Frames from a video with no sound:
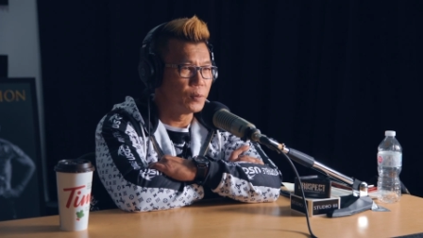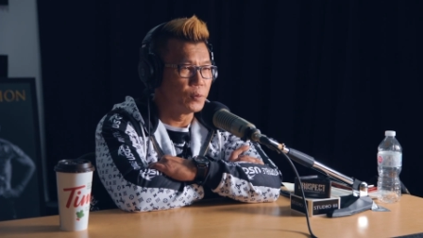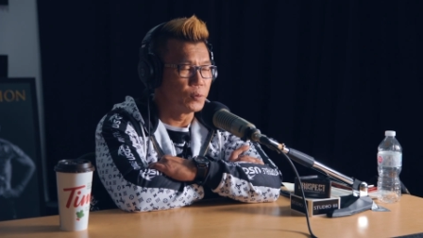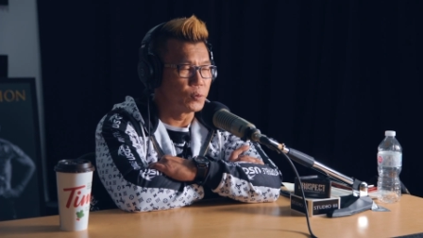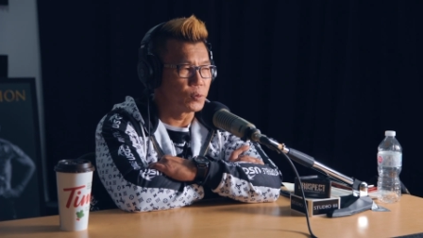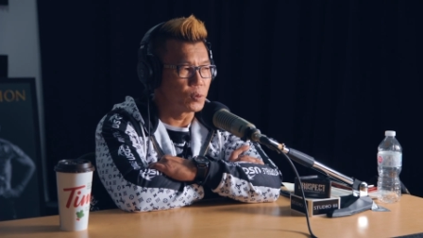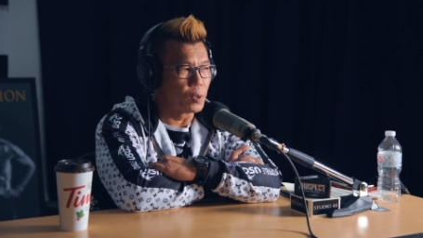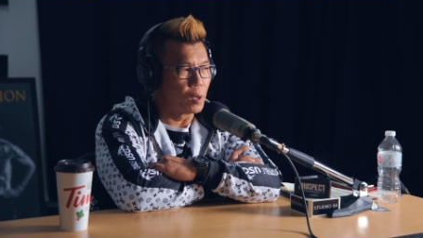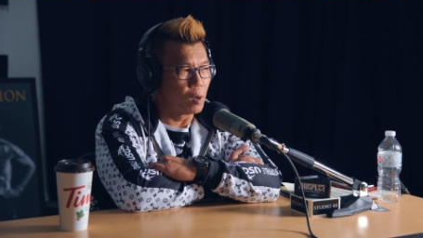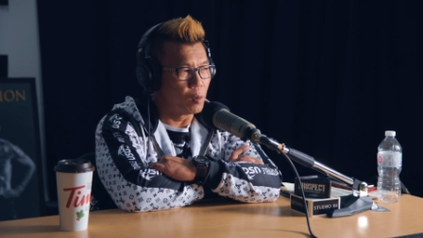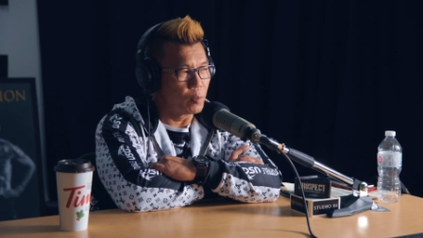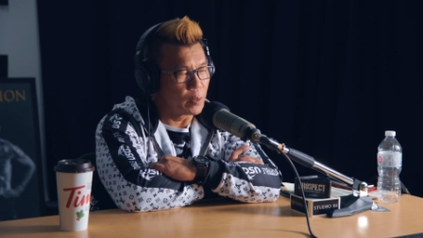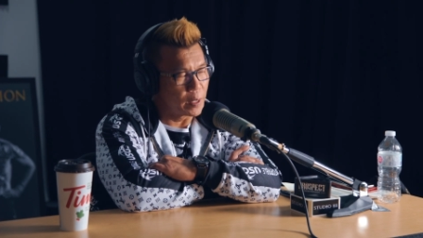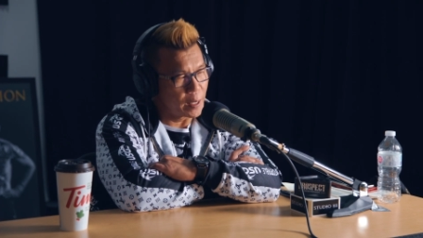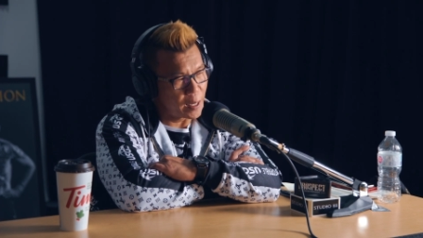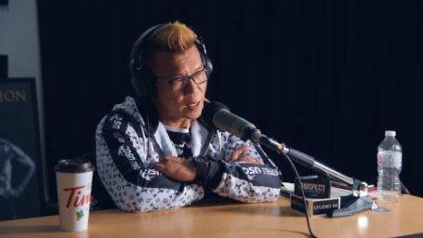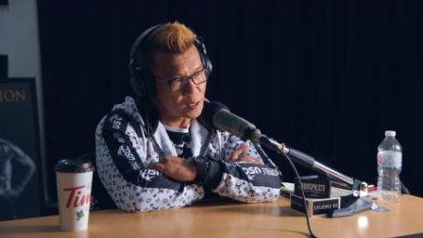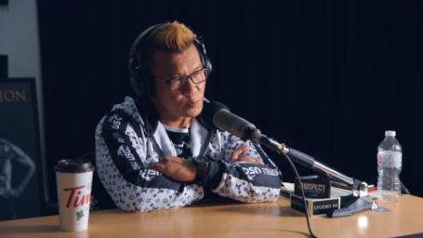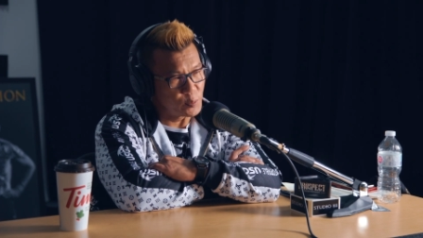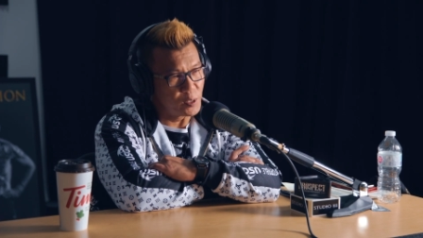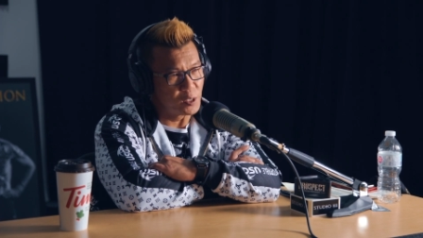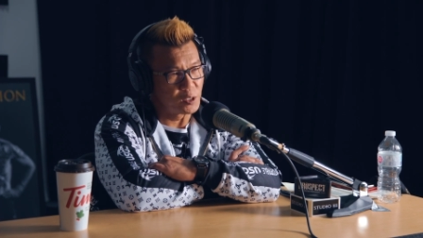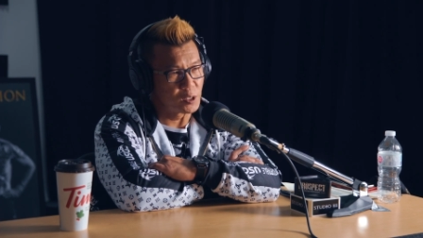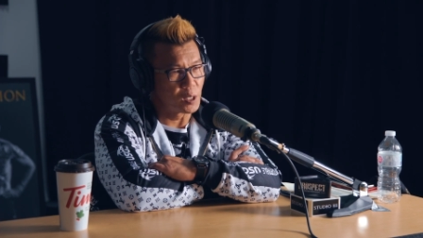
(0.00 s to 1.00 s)
So he
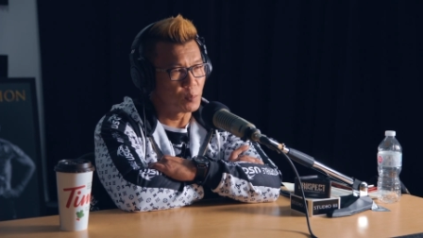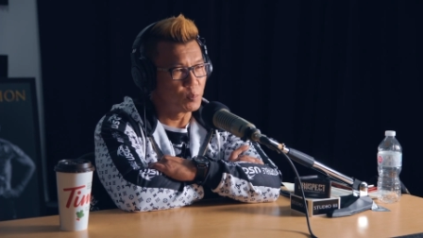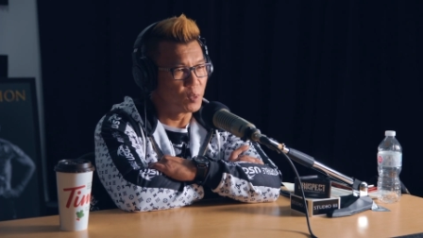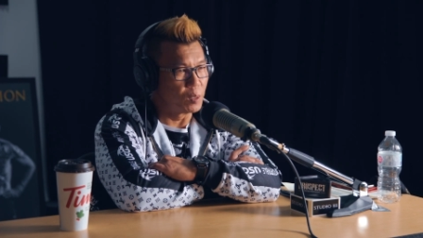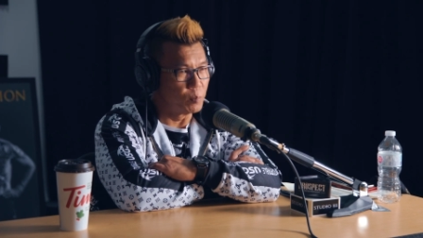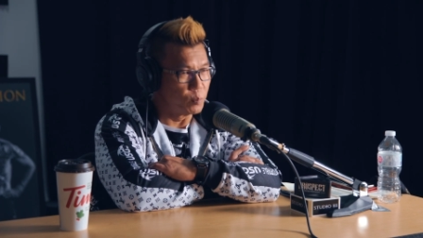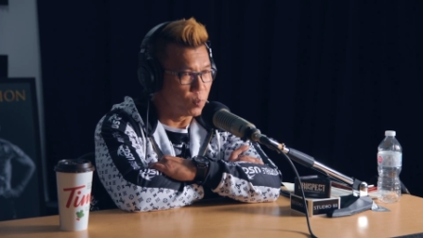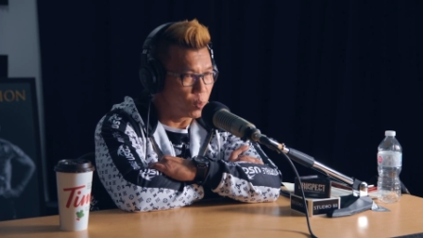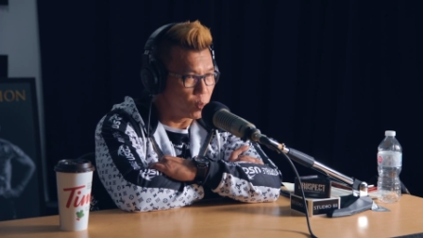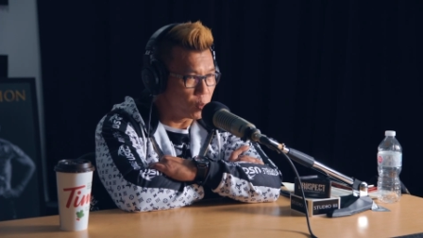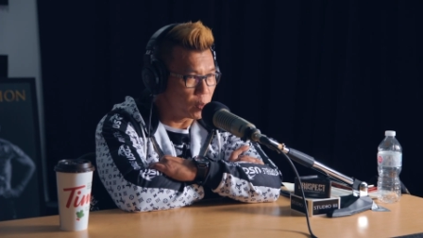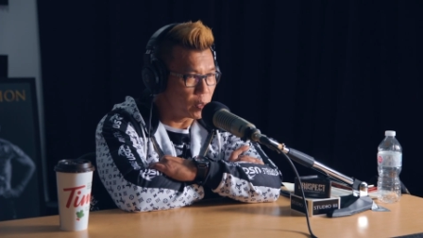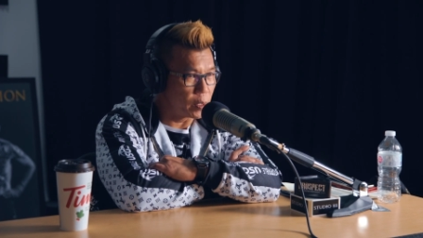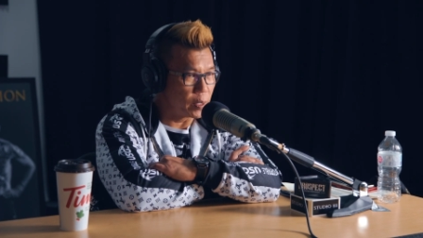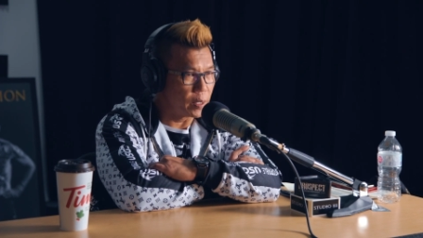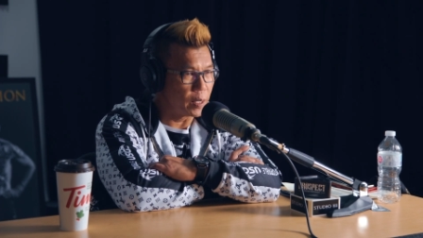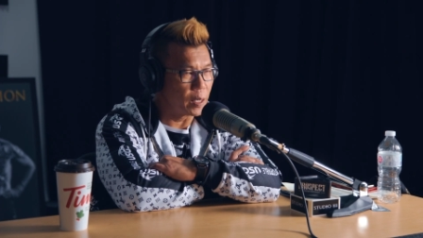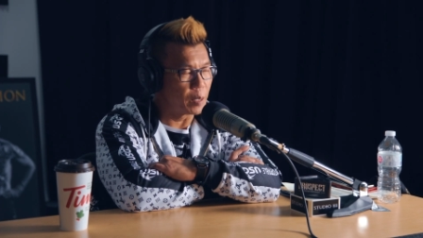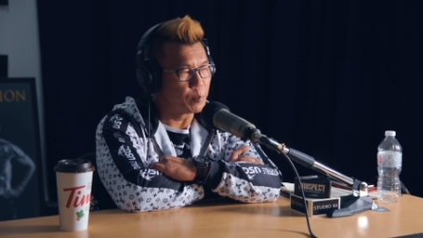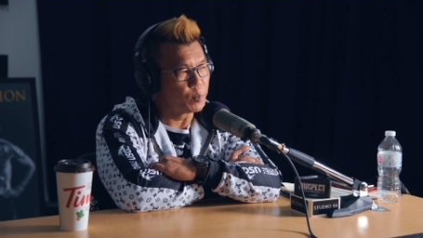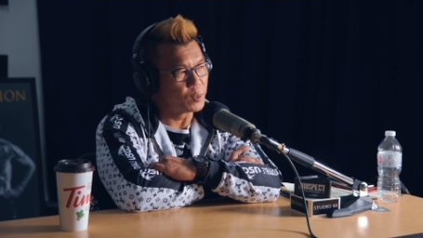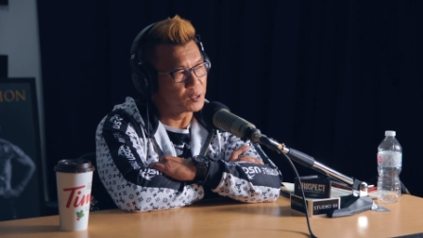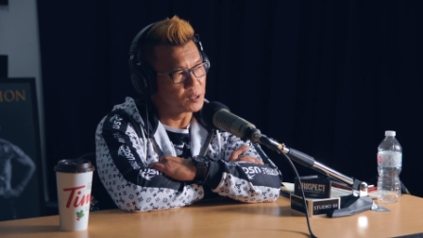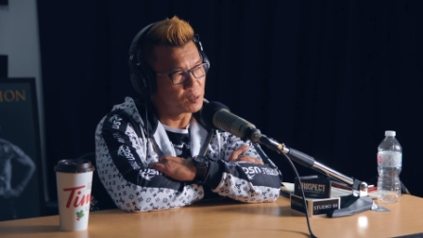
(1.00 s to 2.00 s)
asked me to jump on board.
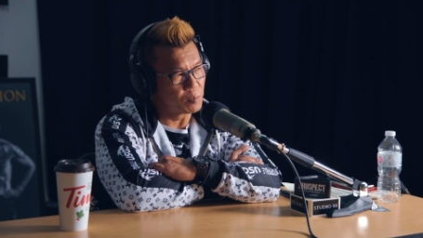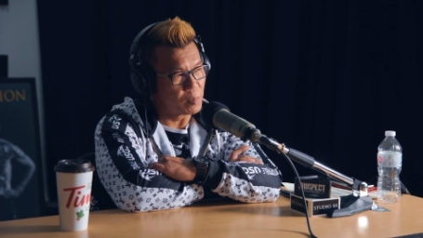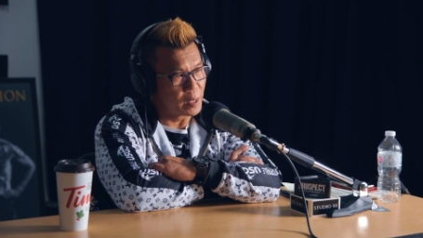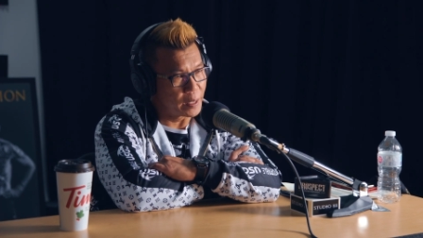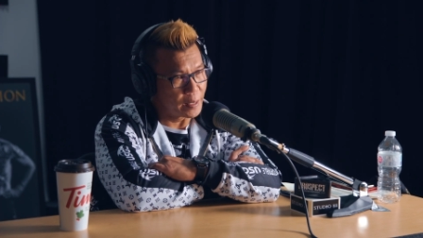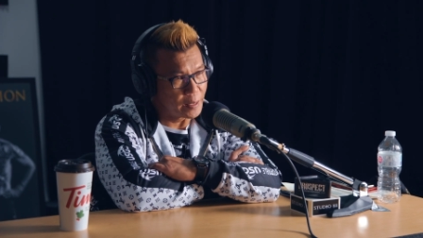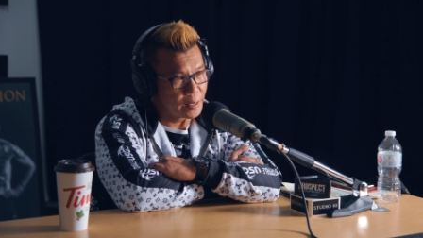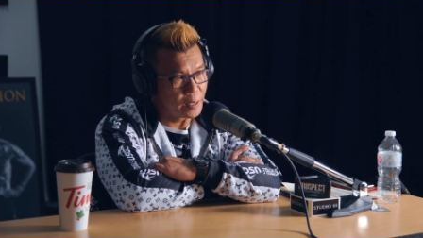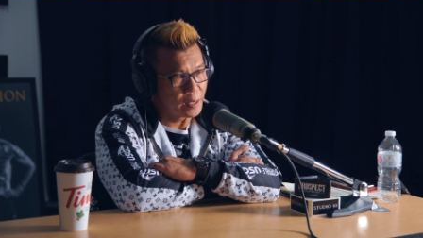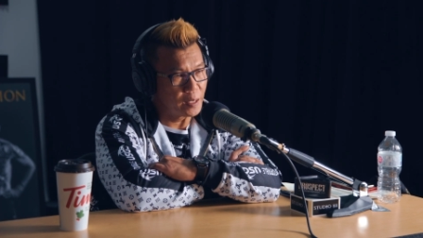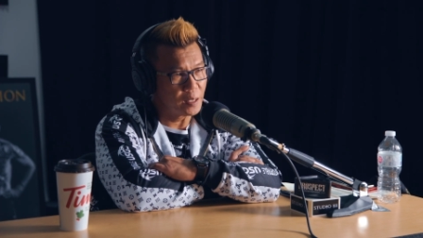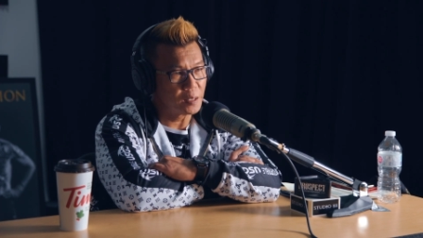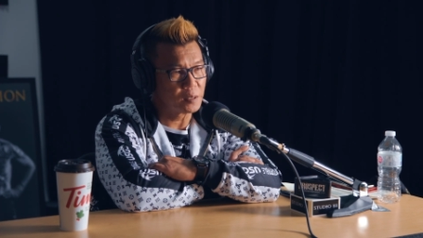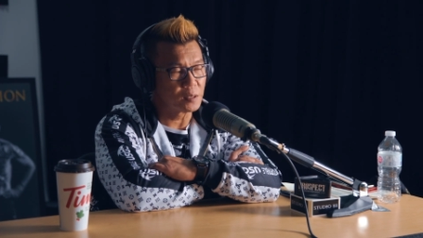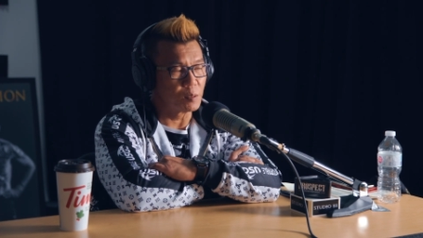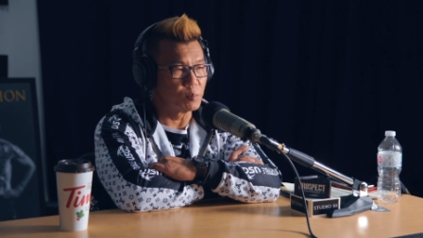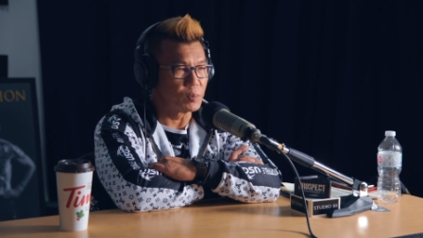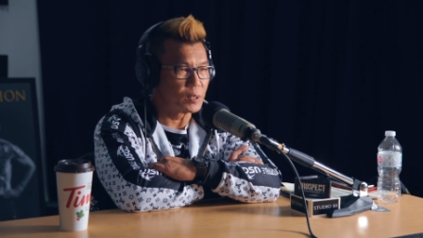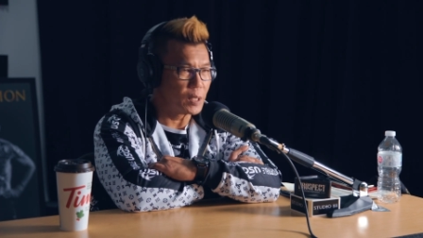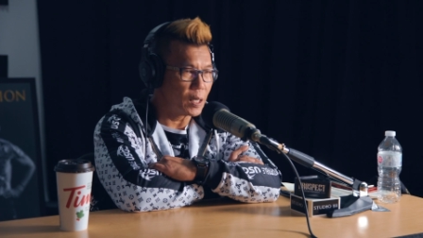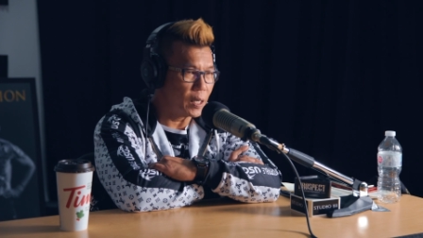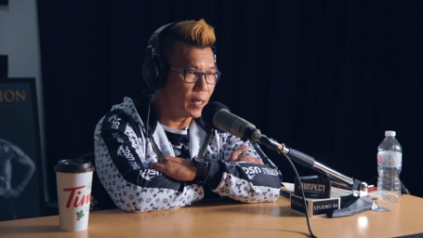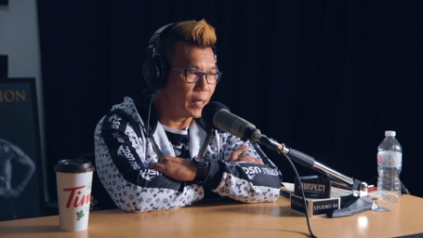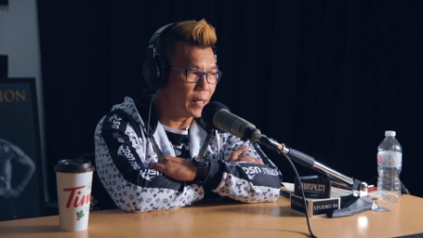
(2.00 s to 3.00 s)
I put some money in, some
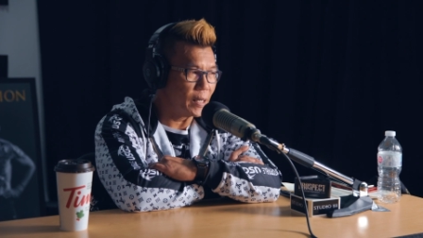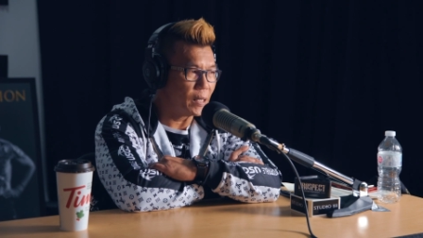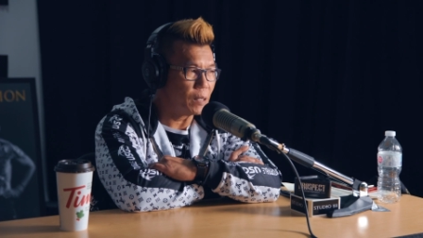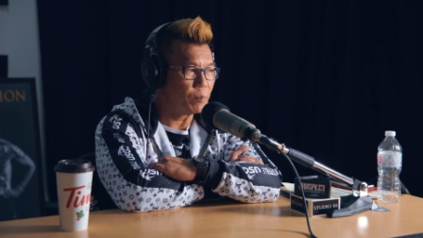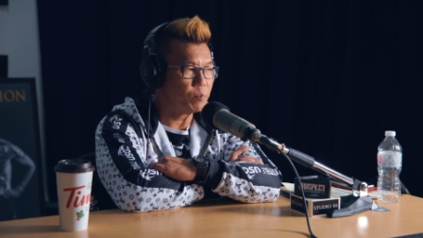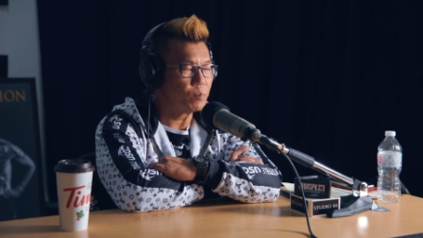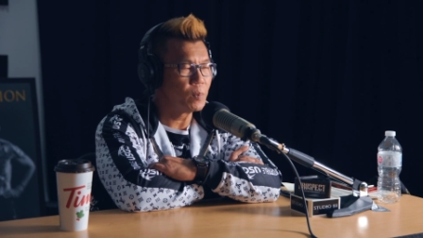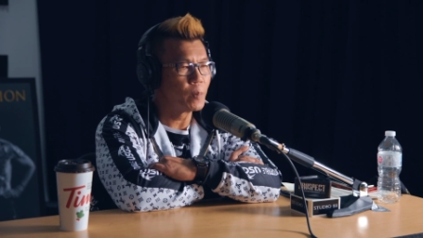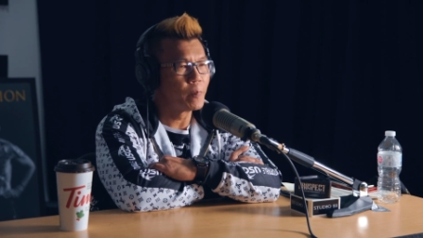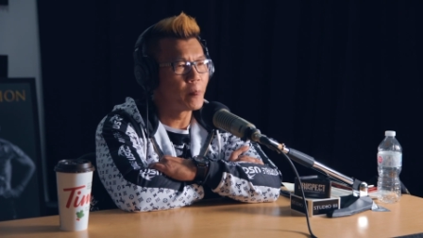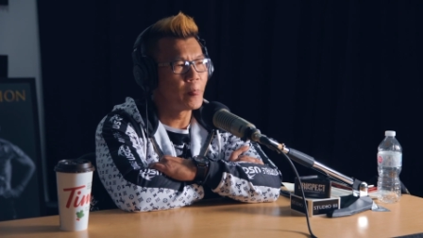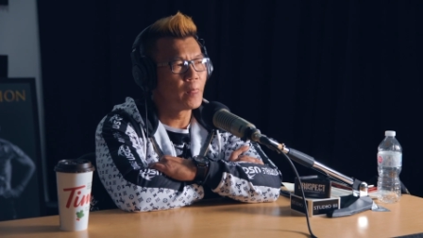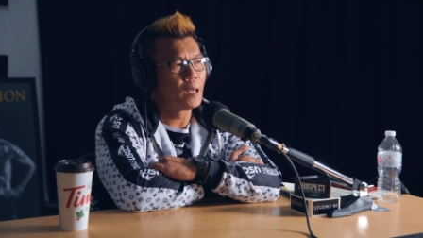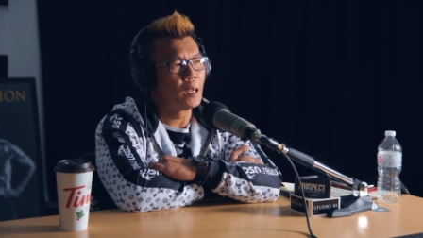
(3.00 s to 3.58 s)
time.